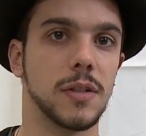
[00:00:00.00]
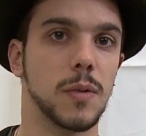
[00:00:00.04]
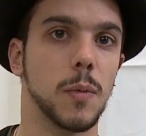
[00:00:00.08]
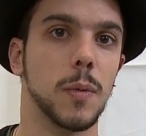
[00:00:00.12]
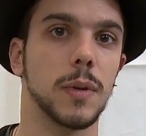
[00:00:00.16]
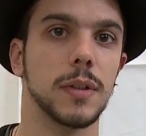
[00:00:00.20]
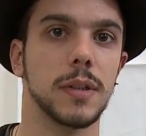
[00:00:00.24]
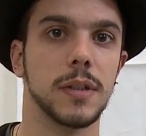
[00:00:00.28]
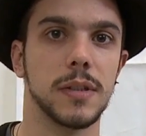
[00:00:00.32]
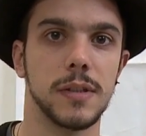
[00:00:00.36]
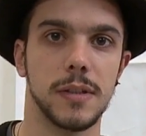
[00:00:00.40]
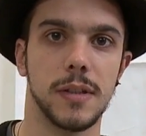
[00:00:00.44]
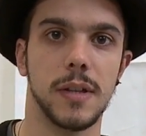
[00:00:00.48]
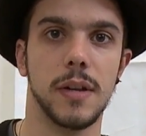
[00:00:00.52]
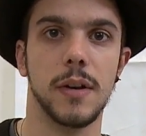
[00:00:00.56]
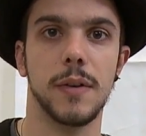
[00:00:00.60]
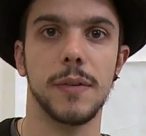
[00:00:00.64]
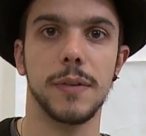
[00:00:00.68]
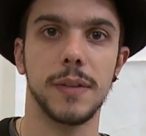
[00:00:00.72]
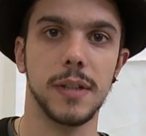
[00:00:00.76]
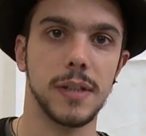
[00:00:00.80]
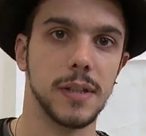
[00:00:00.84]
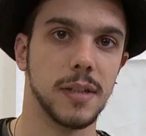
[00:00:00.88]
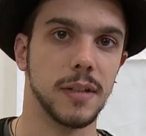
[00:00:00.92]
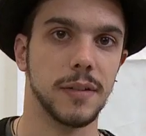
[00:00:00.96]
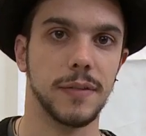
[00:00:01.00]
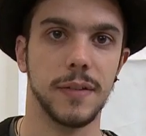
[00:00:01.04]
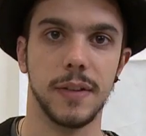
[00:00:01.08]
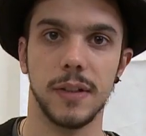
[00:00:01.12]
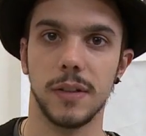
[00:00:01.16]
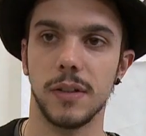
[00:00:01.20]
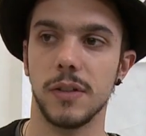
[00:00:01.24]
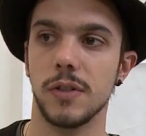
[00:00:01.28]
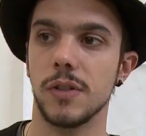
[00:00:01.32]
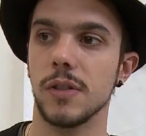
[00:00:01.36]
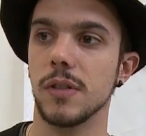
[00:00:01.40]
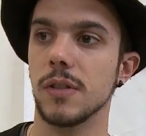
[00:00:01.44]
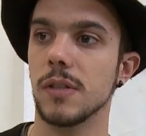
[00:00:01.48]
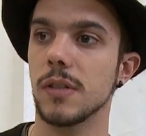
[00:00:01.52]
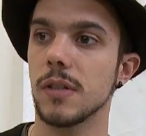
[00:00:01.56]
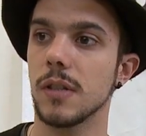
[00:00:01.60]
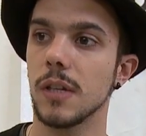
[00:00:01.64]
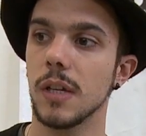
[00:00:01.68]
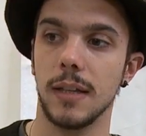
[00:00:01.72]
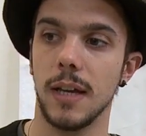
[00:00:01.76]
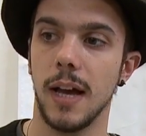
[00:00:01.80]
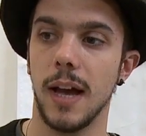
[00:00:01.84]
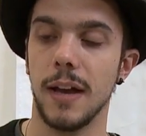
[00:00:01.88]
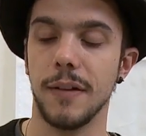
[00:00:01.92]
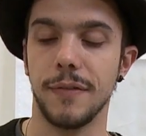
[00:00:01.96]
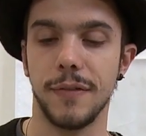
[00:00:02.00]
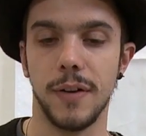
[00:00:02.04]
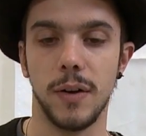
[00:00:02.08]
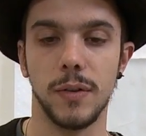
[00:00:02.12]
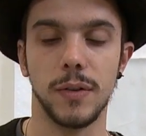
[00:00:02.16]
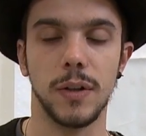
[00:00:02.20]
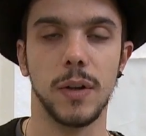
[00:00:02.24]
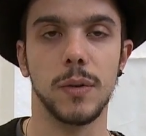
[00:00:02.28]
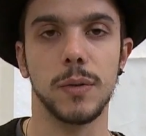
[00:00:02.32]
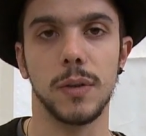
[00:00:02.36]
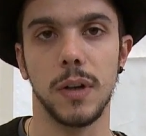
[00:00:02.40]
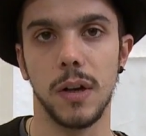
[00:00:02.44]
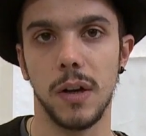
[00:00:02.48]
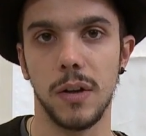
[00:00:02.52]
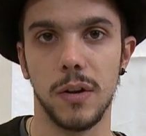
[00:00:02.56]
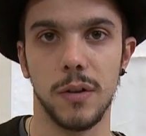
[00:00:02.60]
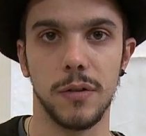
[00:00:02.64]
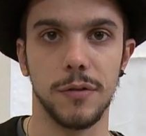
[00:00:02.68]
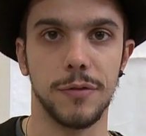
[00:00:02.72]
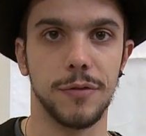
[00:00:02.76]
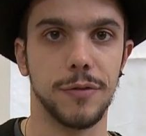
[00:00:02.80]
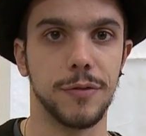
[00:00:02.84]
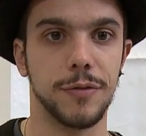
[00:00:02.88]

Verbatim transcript: and what is their disadvantages. I found out a lot